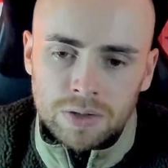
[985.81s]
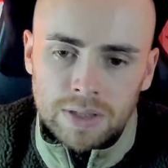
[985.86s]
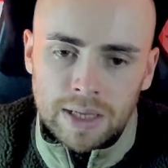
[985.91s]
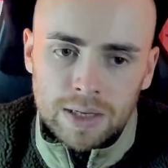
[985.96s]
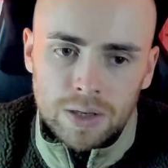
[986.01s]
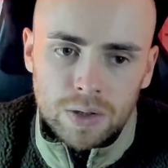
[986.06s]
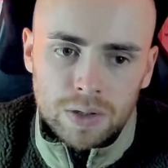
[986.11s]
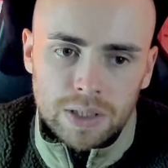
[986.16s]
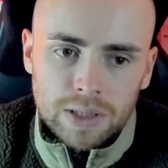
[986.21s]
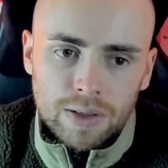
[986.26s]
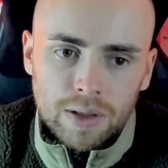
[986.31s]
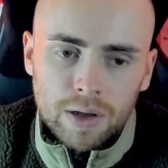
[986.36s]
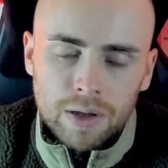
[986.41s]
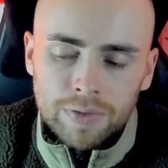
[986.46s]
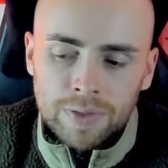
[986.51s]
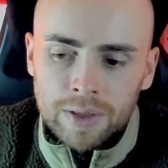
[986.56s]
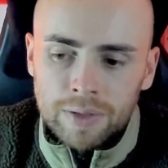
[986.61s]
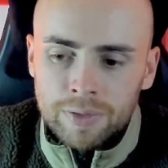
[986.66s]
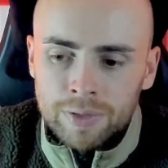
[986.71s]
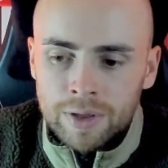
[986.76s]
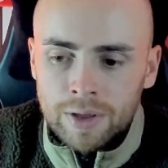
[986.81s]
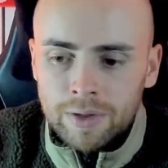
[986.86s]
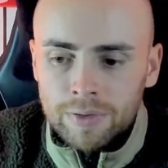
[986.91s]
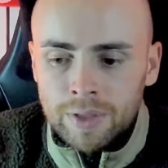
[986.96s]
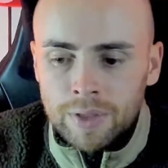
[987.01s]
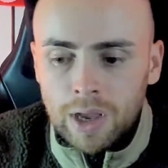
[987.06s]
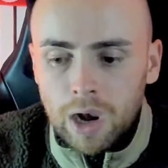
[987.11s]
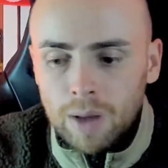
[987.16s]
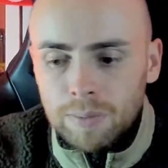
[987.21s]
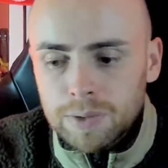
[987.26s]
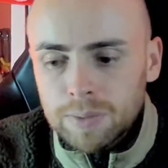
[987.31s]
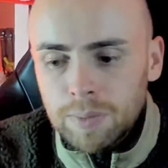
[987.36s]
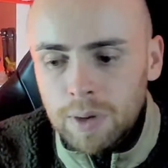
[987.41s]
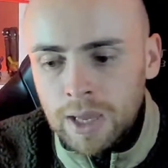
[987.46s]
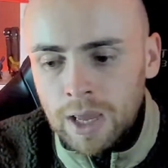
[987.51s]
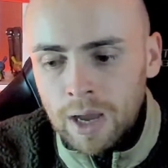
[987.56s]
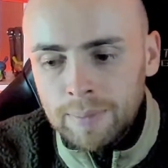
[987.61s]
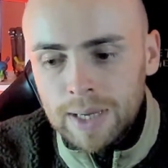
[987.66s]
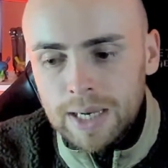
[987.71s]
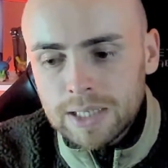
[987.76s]
They're using the club's
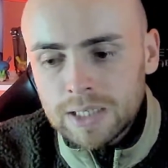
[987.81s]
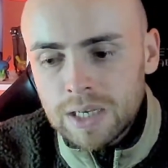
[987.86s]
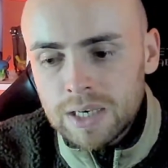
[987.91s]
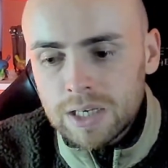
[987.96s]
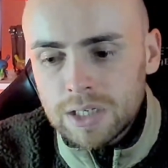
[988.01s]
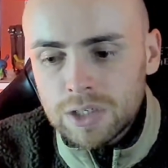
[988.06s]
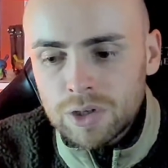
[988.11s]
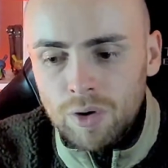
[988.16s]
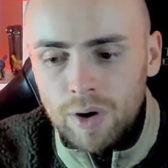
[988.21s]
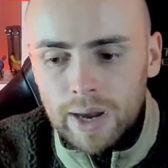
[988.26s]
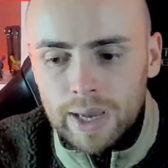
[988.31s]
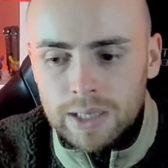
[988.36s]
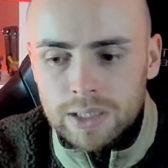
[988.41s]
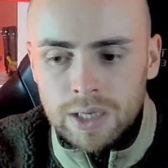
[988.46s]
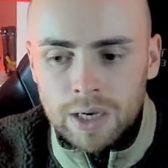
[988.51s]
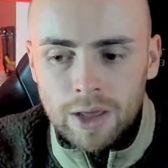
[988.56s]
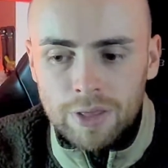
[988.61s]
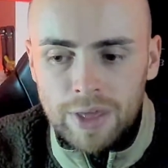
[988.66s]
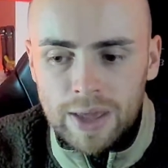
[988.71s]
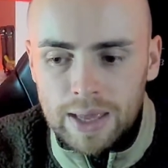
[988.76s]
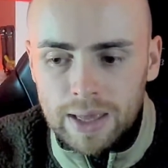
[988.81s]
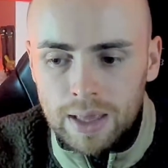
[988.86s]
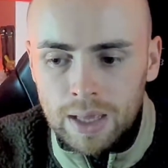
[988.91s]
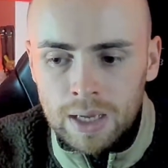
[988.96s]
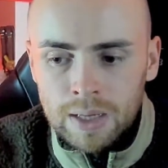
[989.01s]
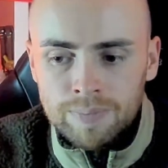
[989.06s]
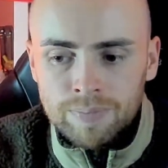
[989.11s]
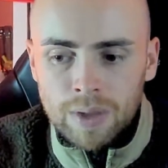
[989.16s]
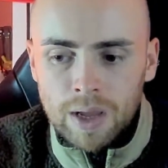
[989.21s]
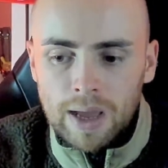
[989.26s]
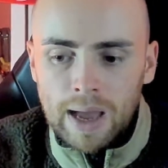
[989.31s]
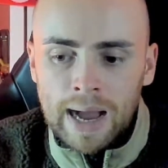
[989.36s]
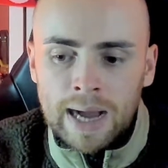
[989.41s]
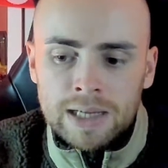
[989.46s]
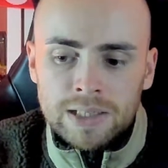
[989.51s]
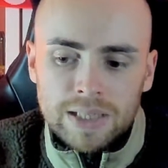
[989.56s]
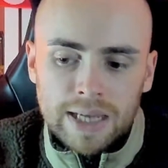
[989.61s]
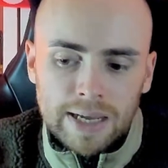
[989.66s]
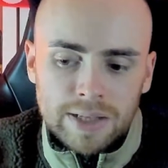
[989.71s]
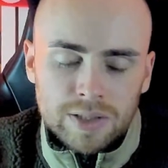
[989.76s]
money. I mean, it's a disgrace. And I think,
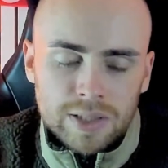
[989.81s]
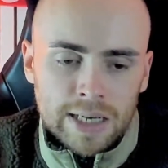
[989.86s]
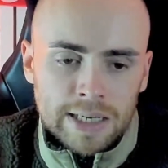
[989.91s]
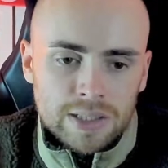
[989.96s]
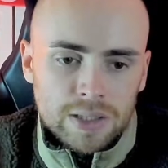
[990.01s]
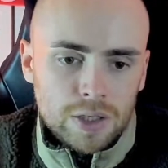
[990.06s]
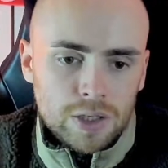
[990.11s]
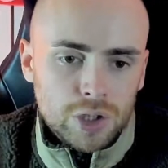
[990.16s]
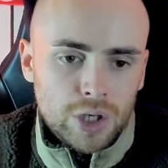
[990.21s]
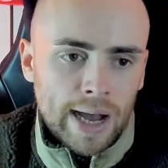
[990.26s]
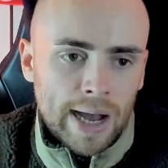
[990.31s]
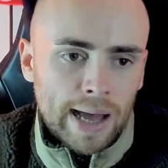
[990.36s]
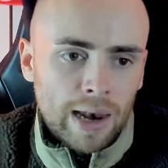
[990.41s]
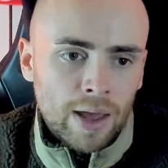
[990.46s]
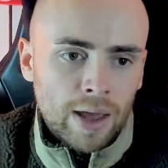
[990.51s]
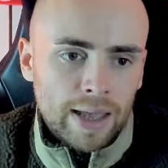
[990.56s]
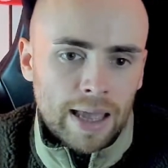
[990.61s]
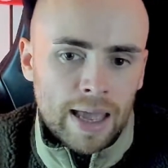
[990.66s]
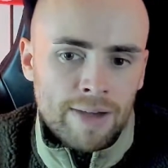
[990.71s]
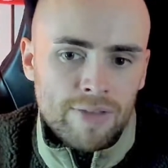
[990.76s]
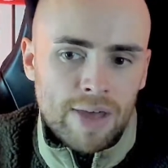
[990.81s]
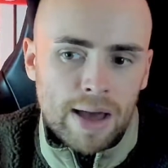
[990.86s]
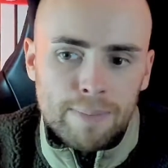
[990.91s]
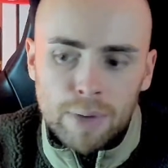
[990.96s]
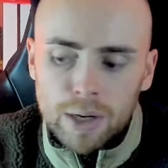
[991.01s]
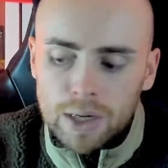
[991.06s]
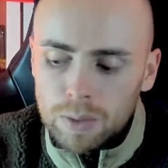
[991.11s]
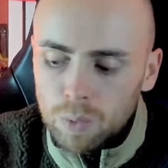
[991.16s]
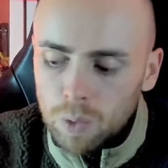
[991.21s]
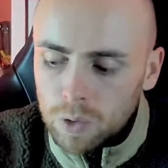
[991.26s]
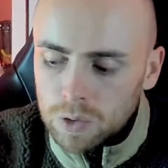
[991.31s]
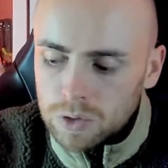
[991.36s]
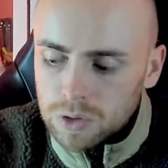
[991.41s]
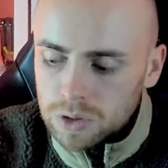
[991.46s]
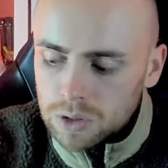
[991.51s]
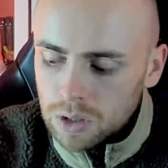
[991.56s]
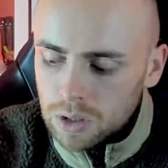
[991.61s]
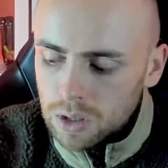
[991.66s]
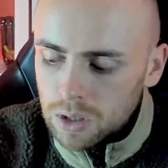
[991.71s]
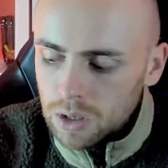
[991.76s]
as Ian says in the chat, like, if that money
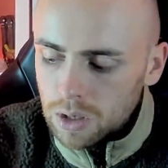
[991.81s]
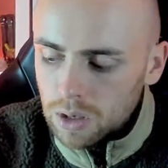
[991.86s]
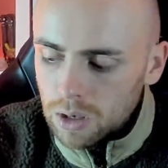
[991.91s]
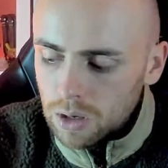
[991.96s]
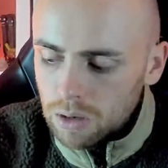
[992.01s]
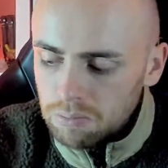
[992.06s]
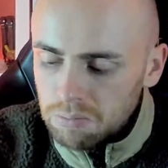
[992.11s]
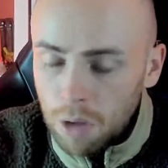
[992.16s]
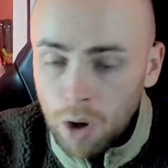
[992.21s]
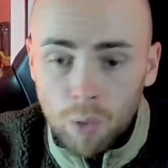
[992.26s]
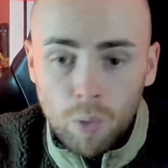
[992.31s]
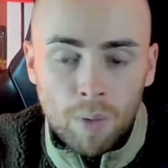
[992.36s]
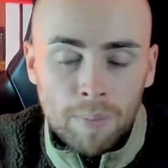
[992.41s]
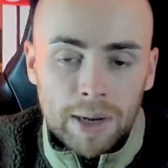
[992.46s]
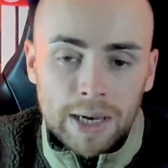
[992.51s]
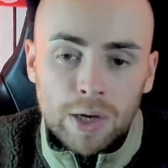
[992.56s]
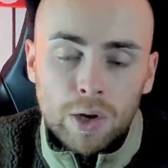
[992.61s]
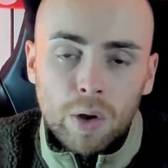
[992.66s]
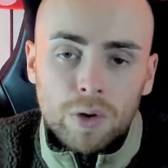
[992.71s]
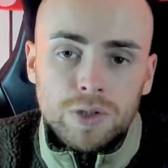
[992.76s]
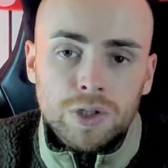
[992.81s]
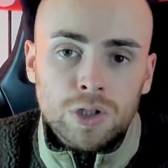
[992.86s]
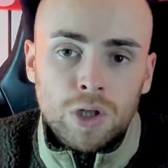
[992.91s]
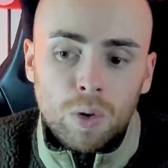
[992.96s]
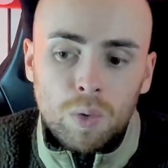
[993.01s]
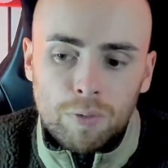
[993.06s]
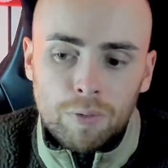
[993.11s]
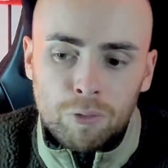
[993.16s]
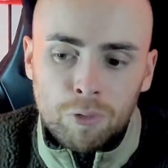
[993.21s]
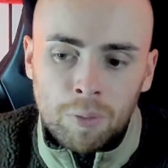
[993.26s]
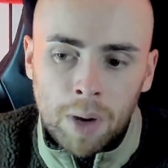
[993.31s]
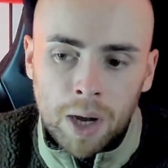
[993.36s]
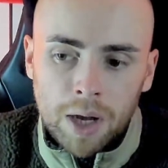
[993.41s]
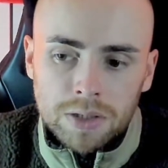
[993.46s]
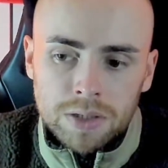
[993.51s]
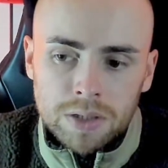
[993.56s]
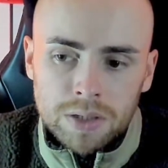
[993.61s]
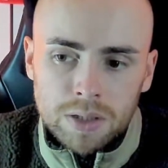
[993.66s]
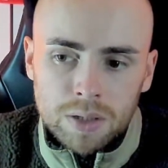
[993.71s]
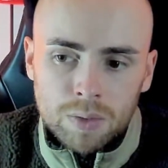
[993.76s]
was ultimately not stolen from
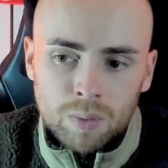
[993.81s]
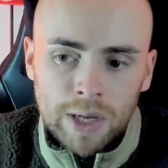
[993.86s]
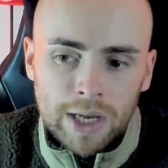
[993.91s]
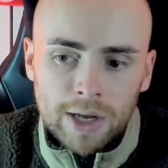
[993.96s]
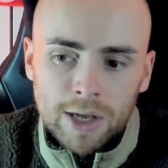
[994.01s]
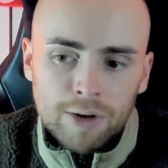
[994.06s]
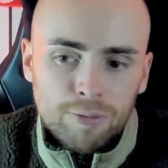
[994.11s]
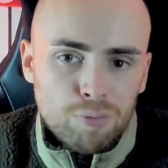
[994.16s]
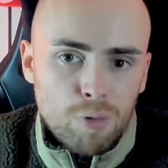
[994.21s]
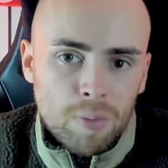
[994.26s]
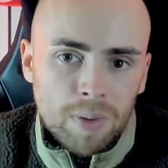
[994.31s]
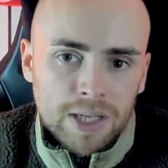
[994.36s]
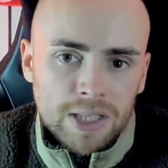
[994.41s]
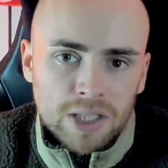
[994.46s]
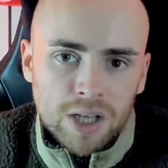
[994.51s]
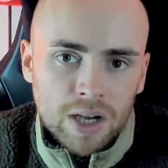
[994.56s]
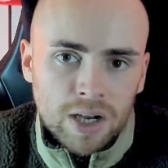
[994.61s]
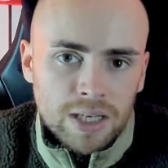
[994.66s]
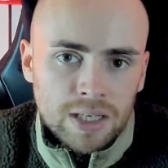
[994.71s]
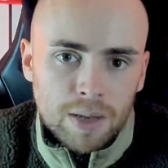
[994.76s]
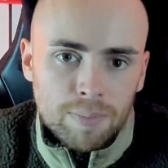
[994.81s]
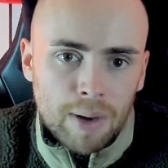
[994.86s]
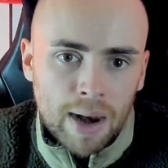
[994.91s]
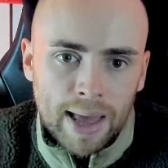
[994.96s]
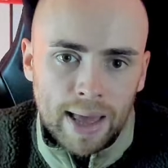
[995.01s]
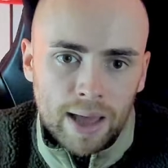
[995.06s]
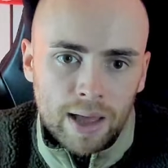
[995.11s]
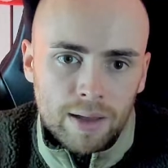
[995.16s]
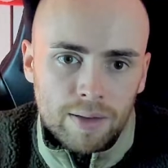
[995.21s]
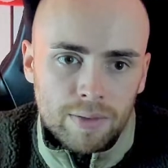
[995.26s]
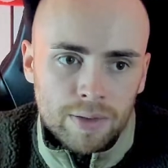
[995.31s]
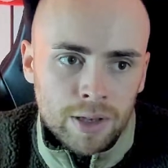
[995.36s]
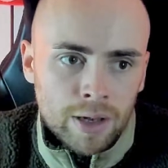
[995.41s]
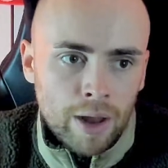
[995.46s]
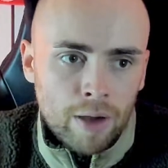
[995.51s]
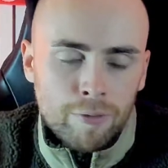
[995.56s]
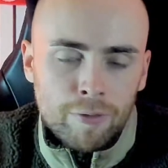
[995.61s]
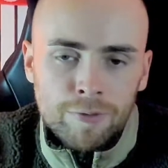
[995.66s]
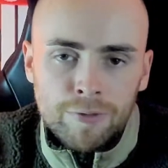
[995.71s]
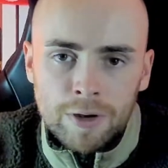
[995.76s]
us, we could have probably signed a player,
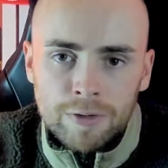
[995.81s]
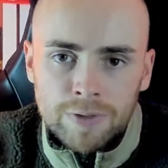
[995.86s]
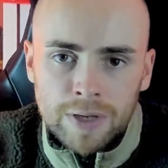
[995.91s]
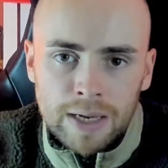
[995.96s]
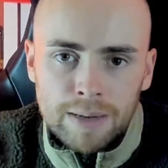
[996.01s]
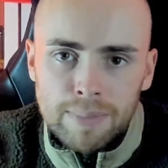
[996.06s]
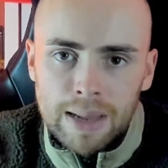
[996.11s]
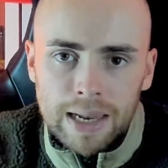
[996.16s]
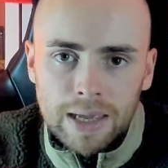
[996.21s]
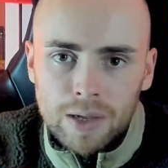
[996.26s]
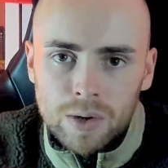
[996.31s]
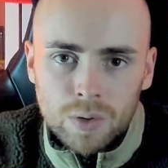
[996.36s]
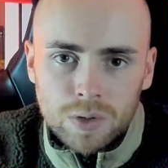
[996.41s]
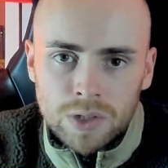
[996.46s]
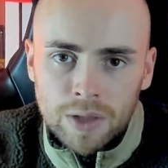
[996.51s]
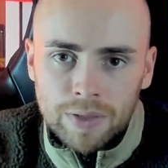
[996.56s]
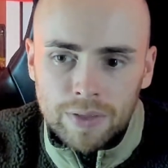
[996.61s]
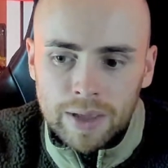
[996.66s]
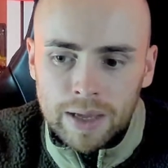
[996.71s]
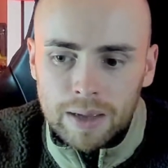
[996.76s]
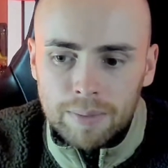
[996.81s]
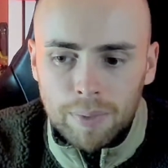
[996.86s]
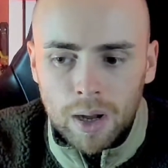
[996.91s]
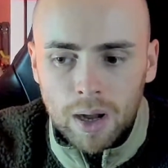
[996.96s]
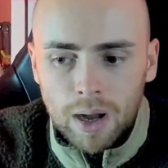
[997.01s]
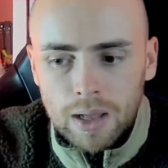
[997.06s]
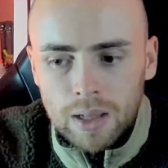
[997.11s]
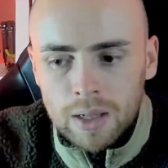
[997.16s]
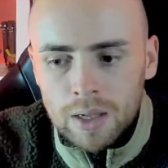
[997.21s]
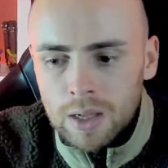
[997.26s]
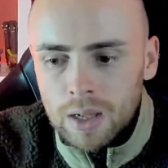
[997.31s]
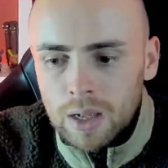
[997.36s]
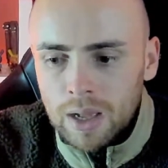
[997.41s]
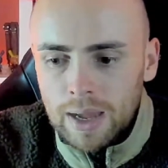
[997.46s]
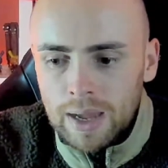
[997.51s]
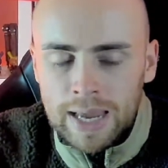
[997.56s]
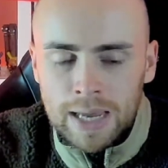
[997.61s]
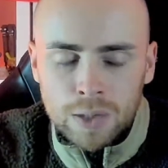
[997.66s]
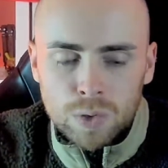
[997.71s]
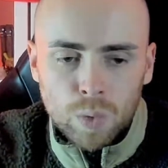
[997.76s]
for 15 million or something. But
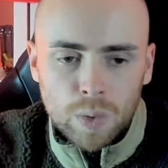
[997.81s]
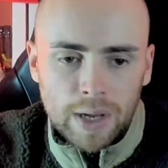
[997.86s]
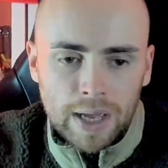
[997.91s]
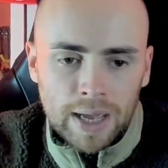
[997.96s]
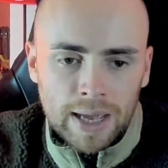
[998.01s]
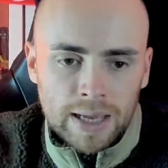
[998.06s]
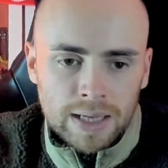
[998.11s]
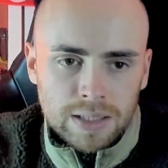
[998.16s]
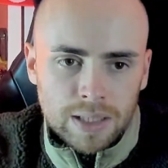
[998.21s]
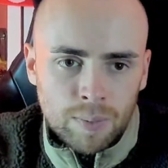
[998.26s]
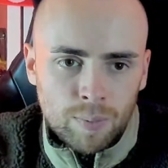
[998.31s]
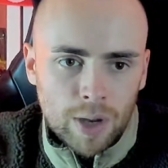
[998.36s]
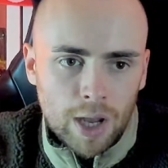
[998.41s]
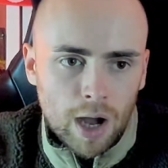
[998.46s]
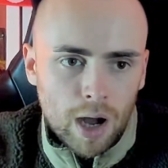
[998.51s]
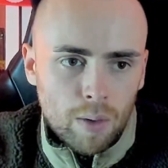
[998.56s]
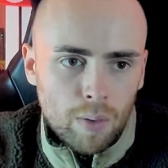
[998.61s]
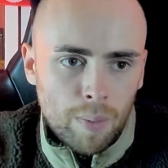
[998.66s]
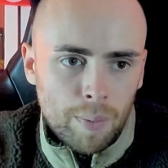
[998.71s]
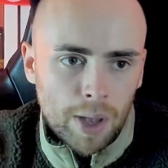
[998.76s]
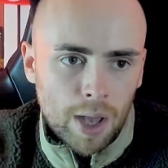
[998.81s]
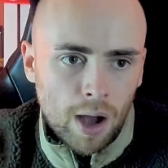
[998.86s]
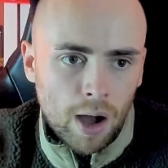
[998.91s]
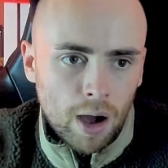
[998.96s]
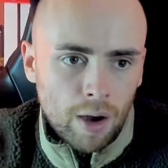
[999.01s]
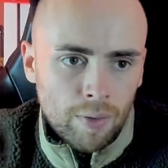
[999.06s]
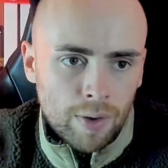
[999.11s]
it is what it is, and we are where we are.